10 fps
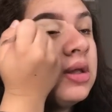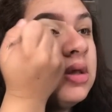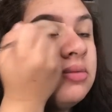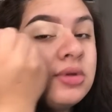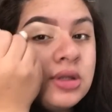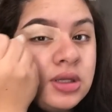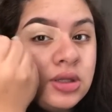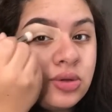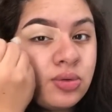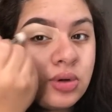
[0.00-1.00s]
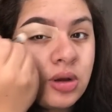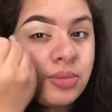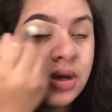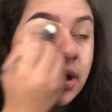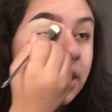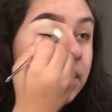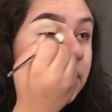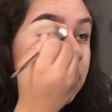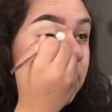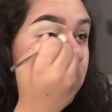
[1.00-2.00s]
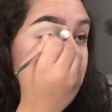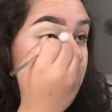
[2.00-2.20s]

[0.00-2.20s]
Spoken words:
evenly throughout my eyelid.